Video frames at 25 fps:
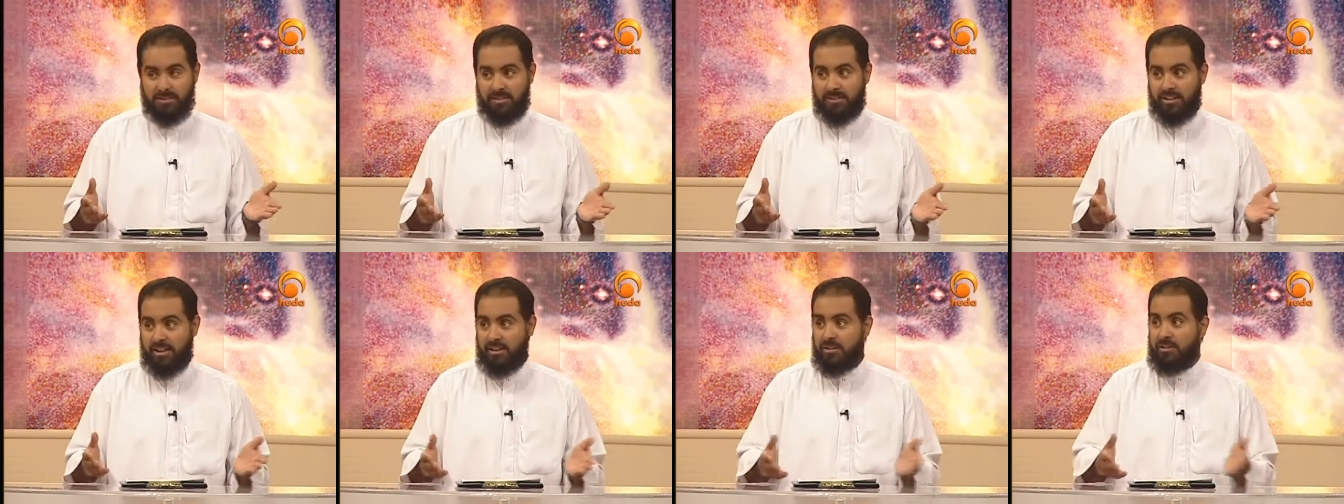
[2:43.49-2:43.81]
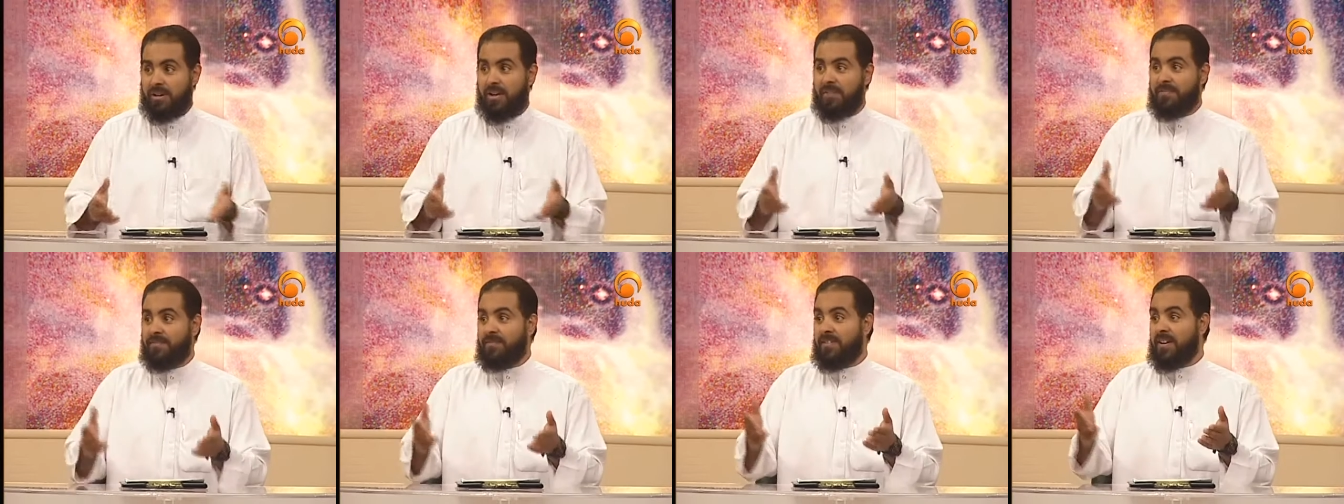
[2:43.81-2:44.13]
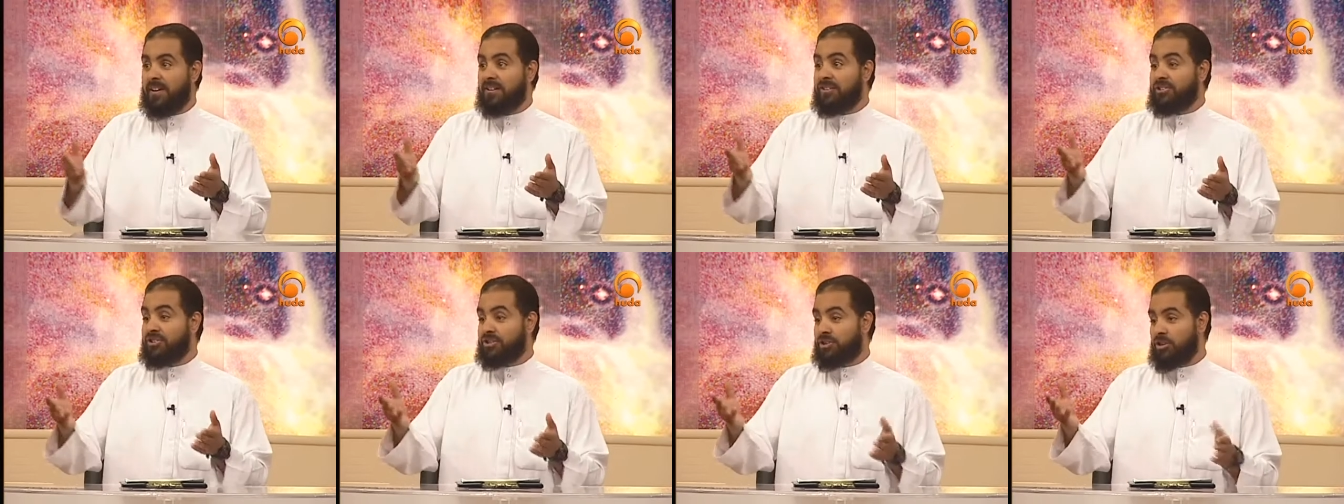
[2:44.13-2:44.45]
that you have
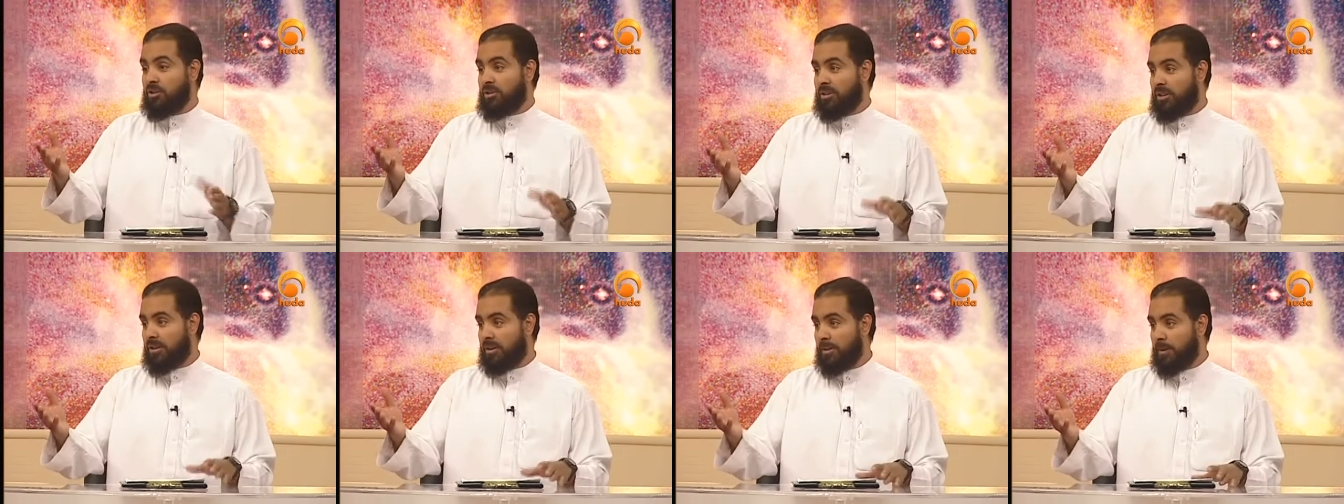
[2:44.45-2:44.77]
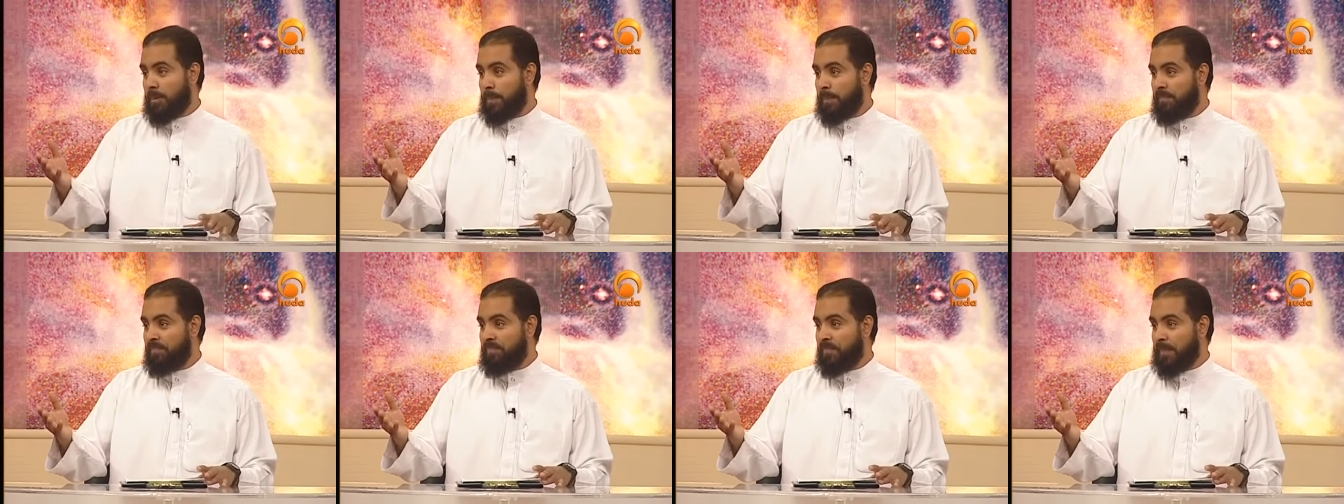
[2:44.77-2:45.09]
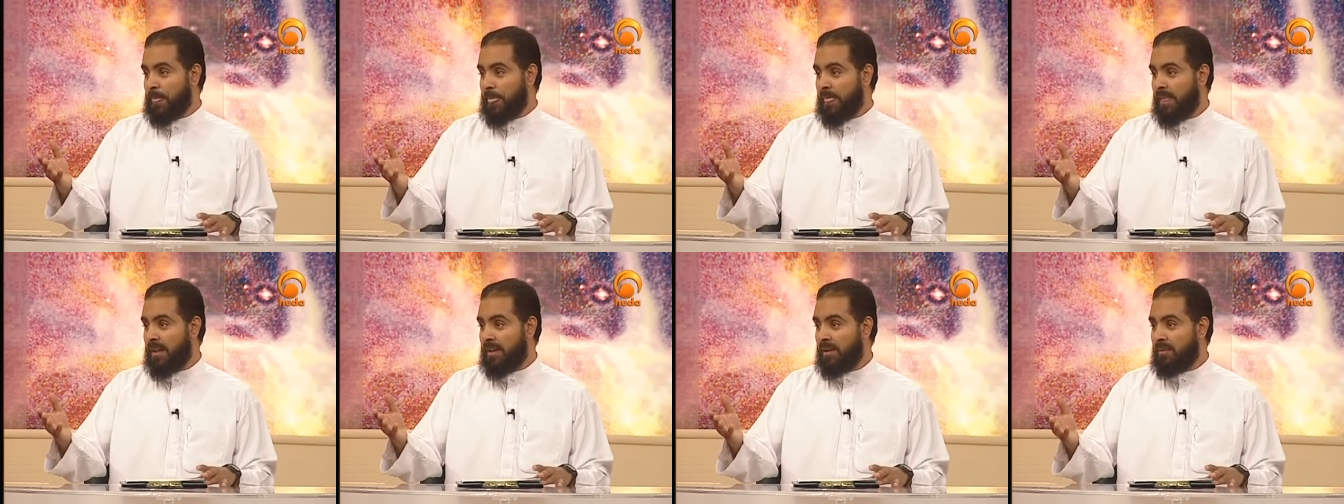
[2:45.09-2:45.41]
fell short,
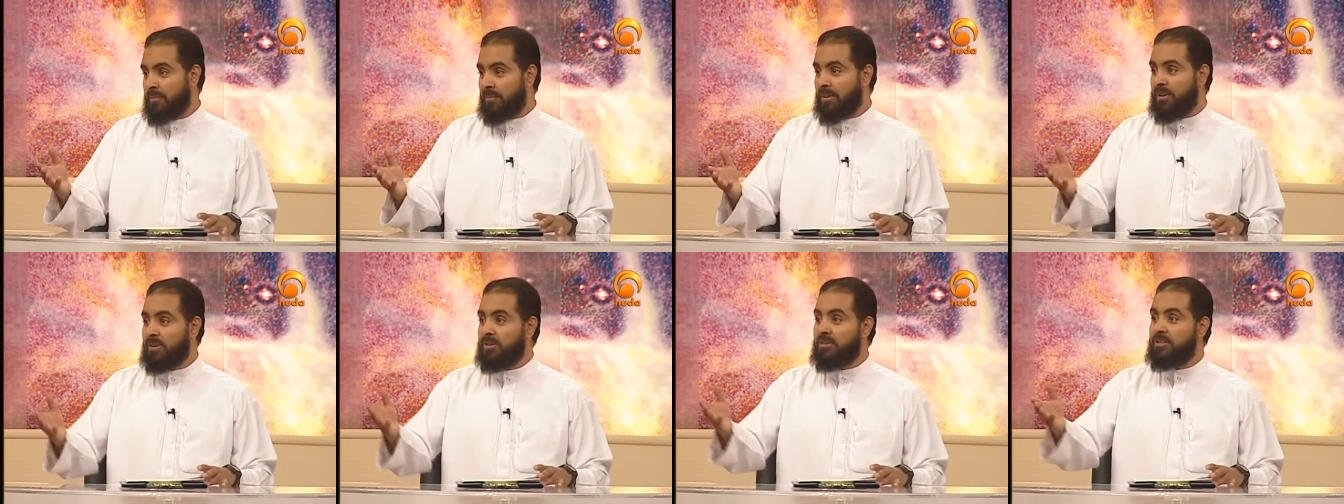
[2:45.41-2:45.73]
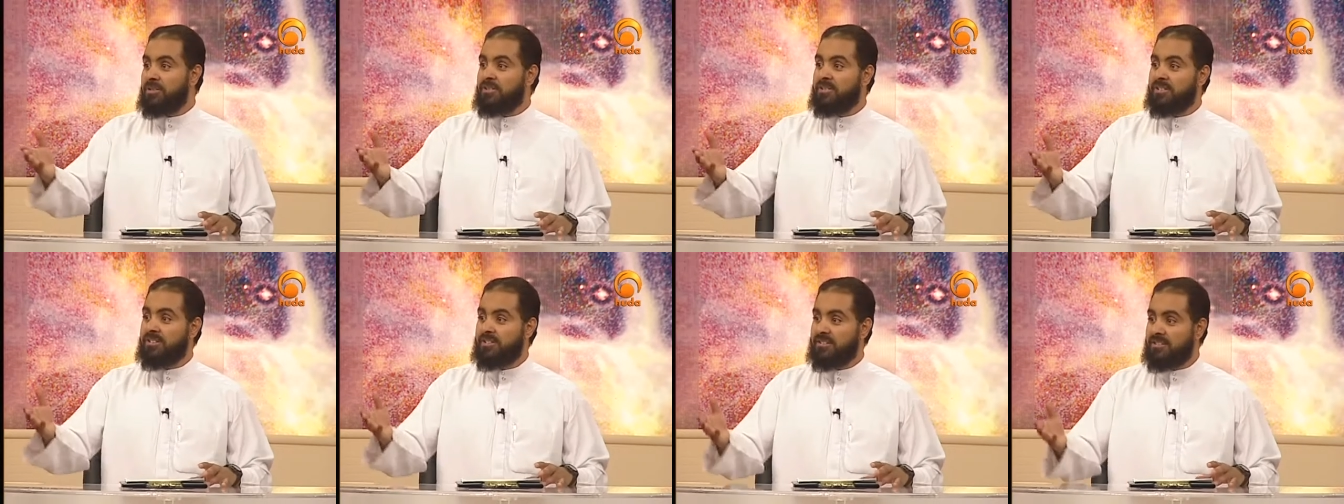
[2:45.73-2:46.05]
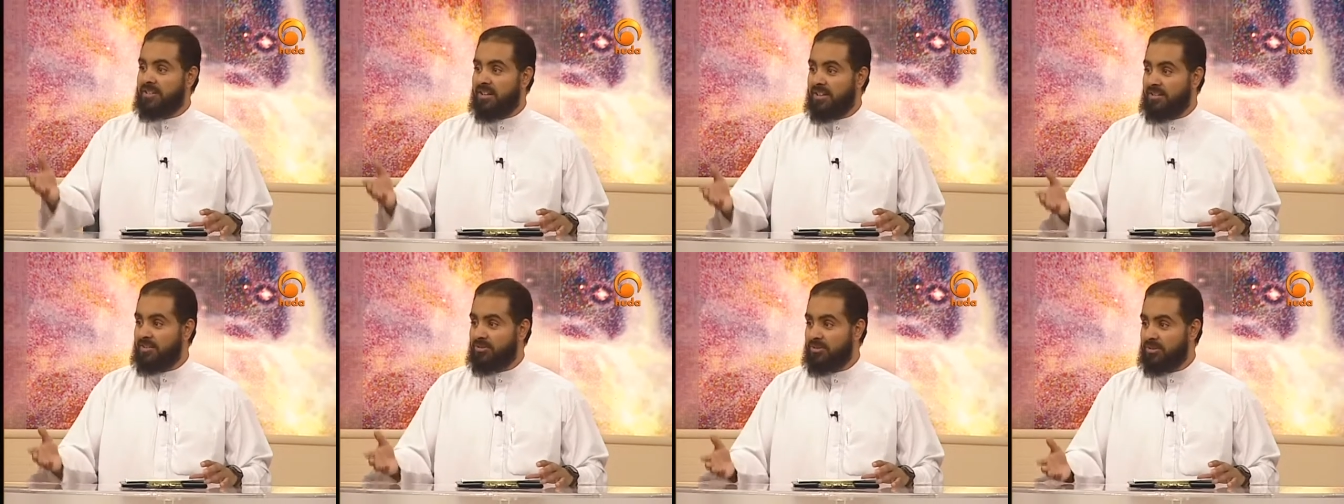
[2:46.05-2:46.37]
mm-hmm. but you're
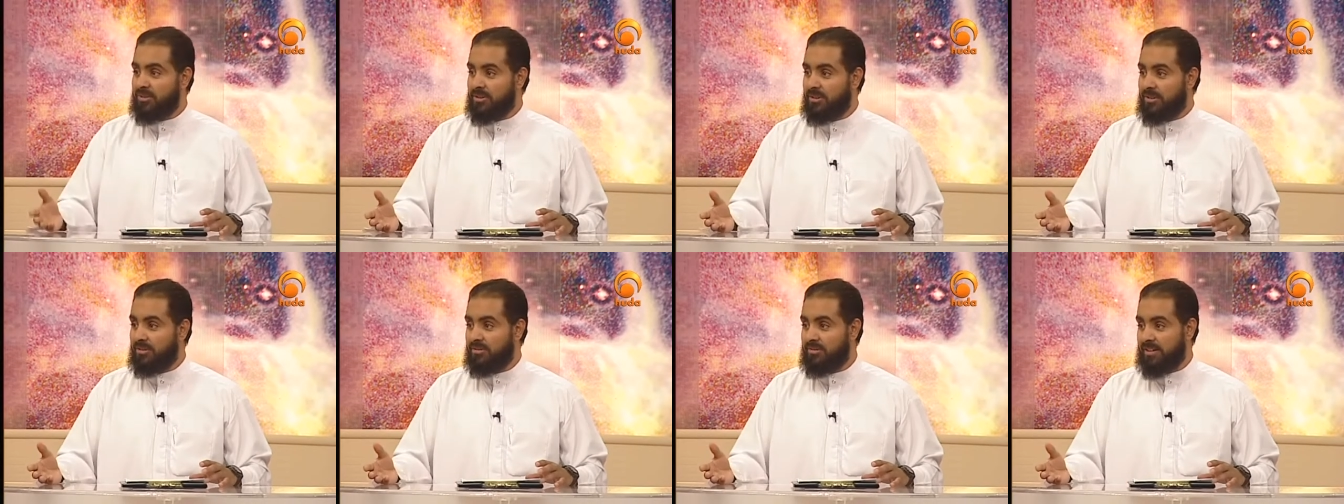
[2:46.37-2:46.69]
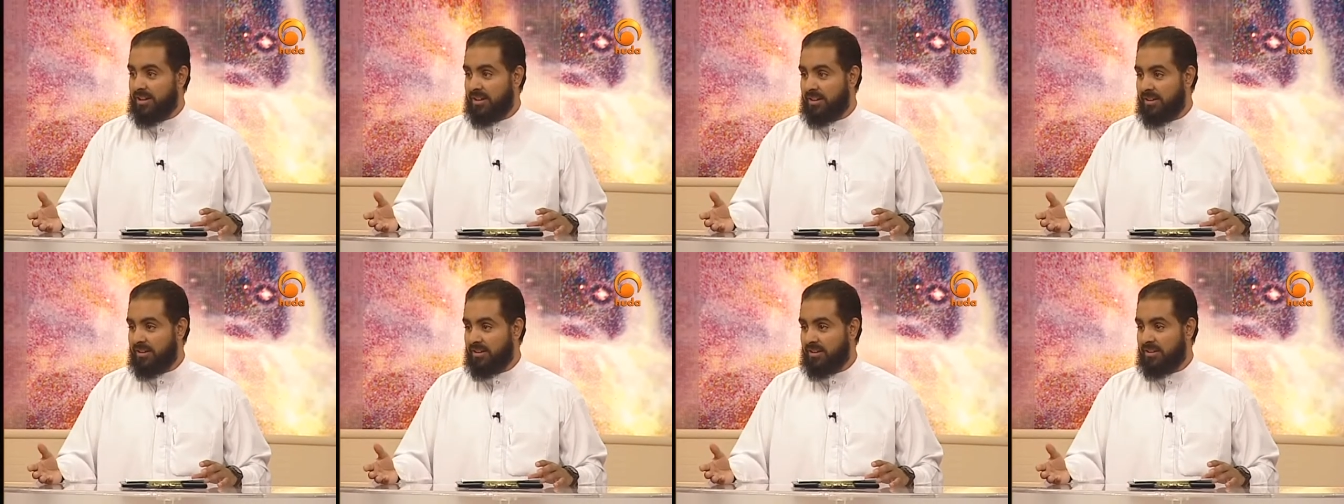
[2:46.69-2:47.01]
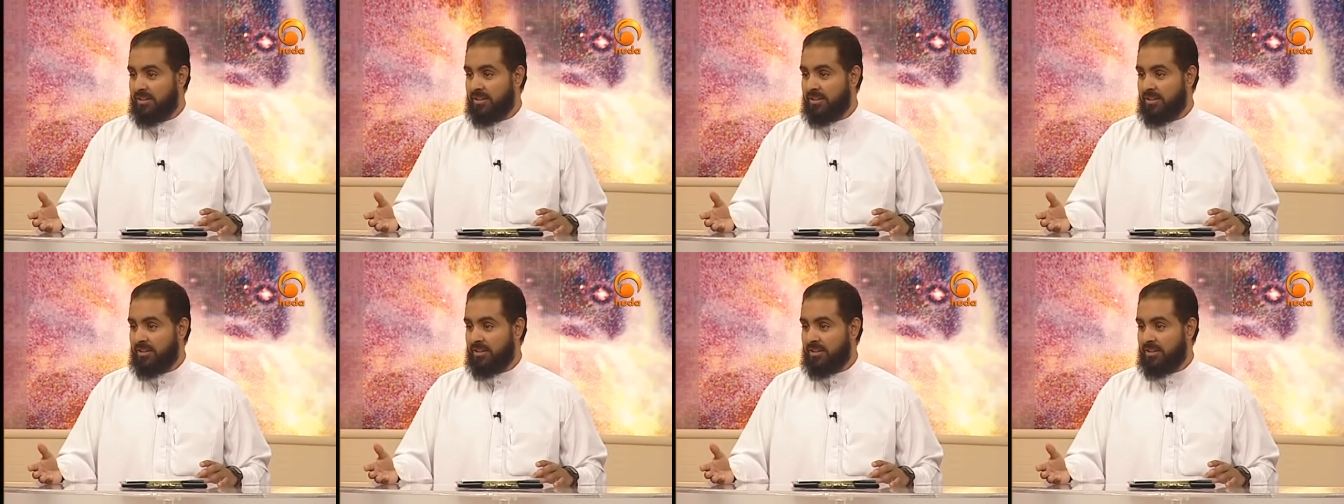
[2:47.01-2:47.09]
successful already.